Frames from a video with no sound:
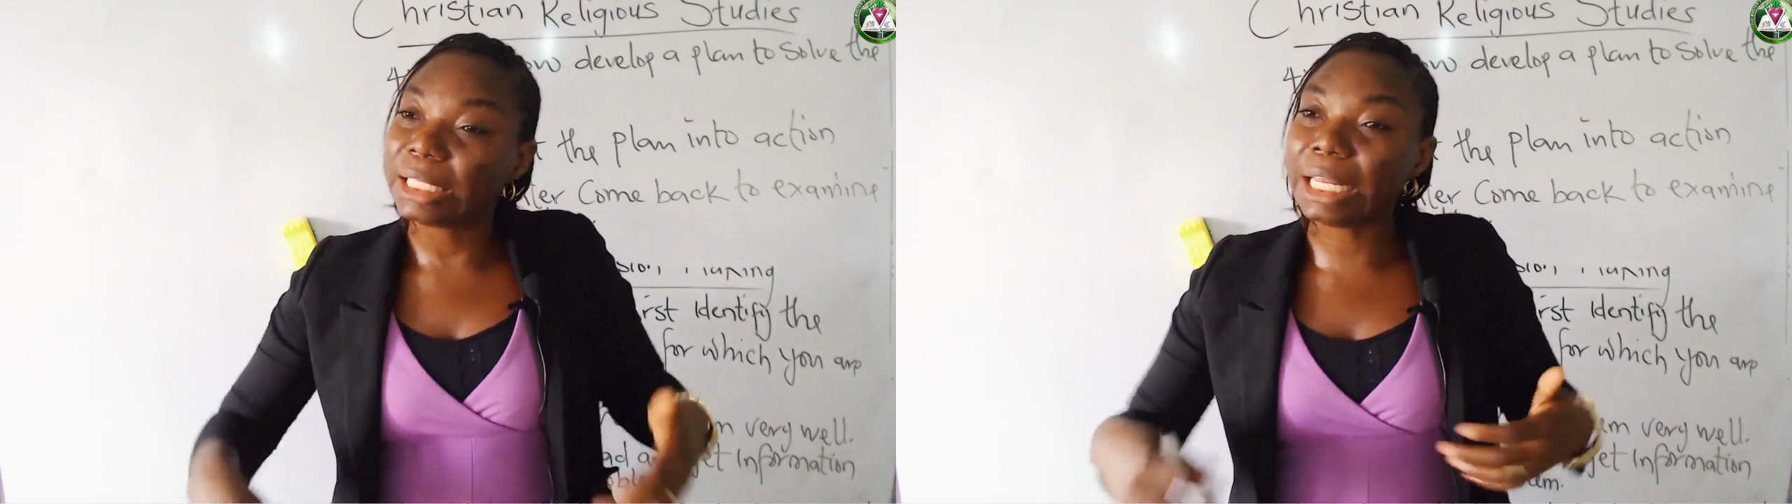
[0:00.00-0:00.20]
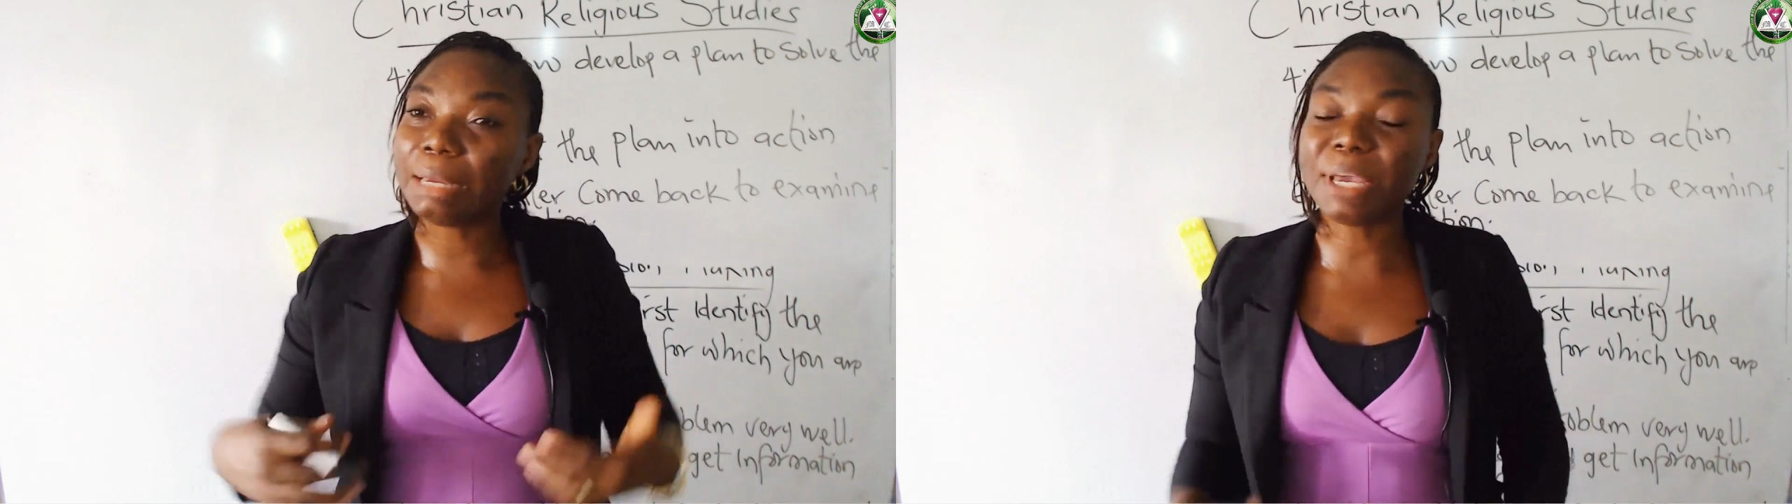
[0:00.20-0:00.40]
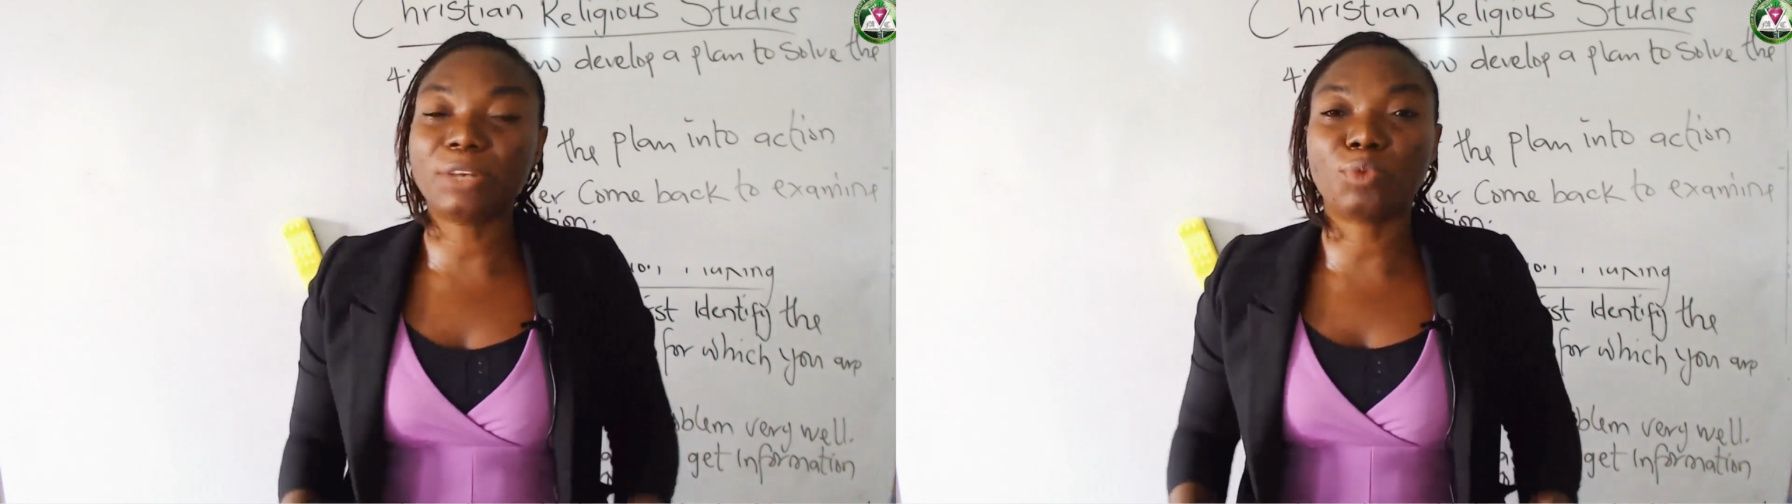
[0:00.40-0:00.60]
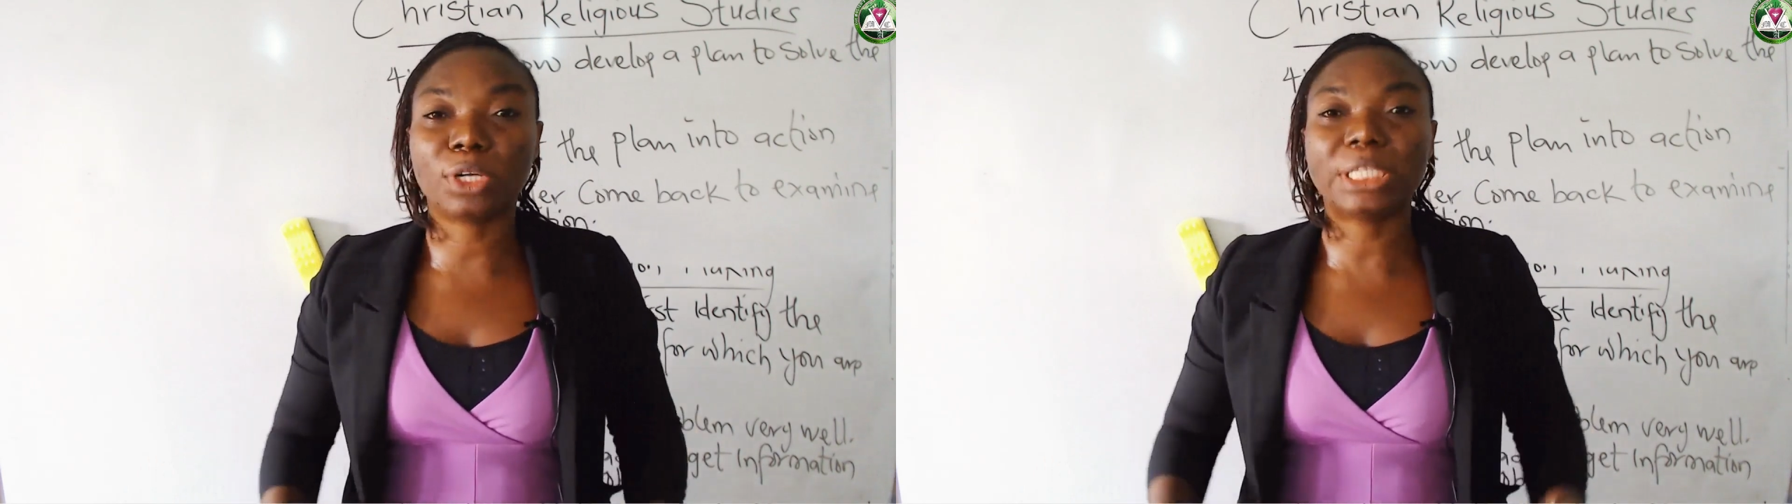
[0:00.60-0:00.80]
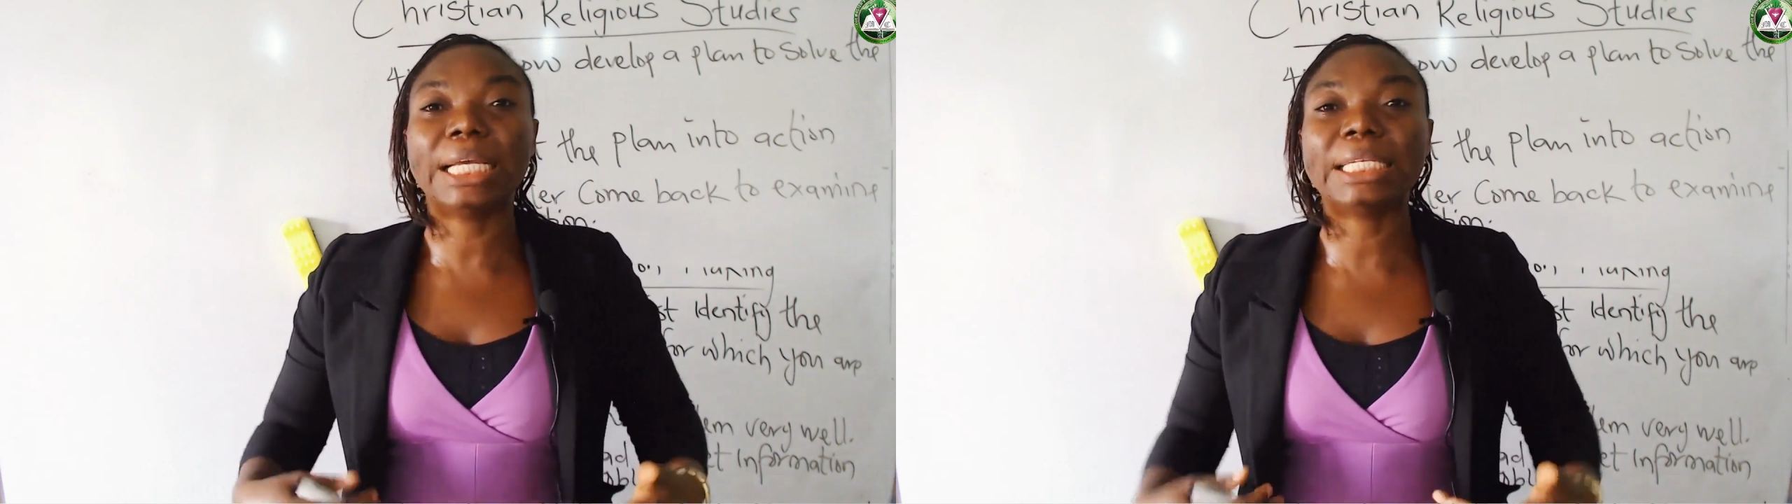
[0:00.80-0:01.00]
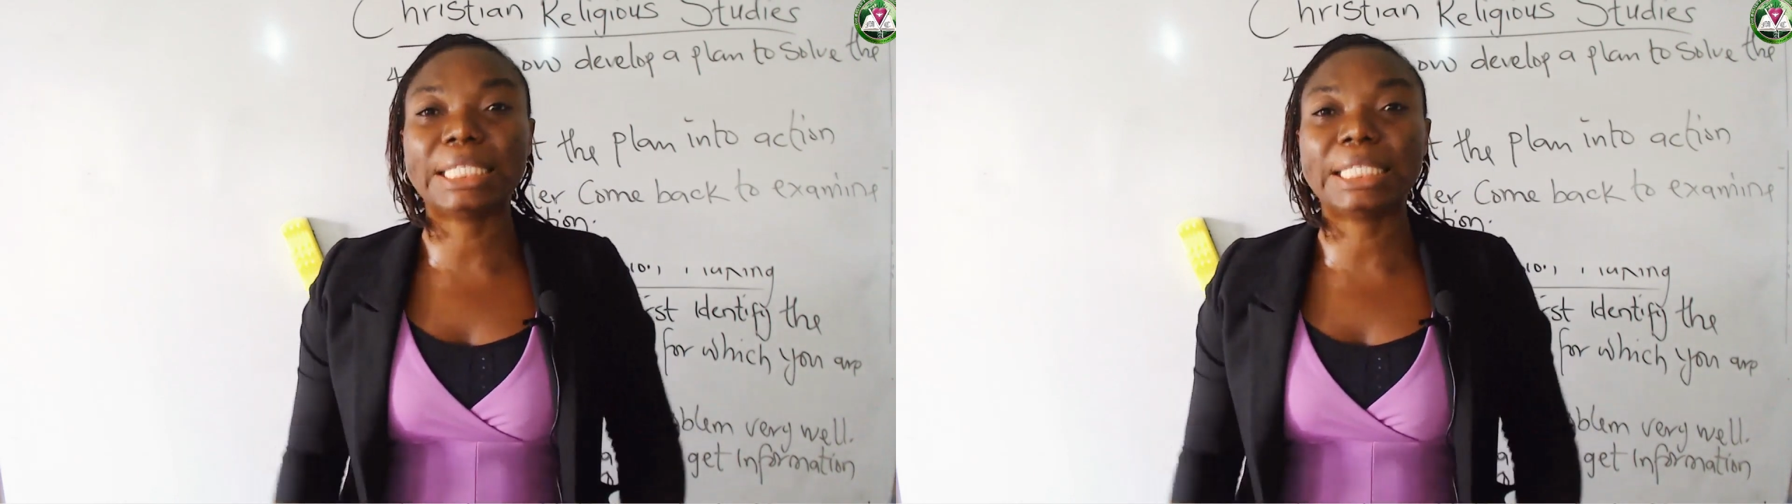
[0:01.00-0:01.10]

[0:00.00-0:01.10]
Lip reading: They made a